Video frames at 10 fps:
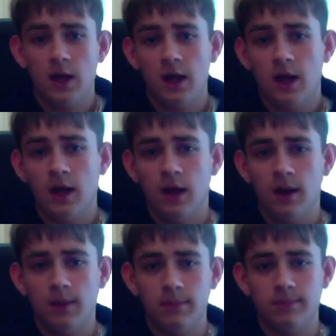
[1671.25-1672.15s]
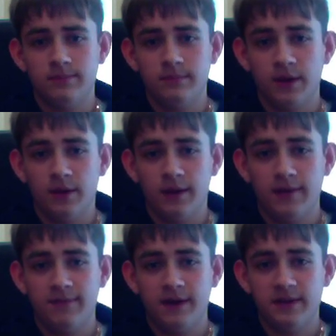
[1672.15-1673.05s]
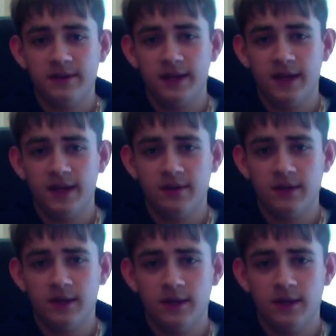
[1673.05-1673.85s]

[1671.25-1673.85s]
I finally hit,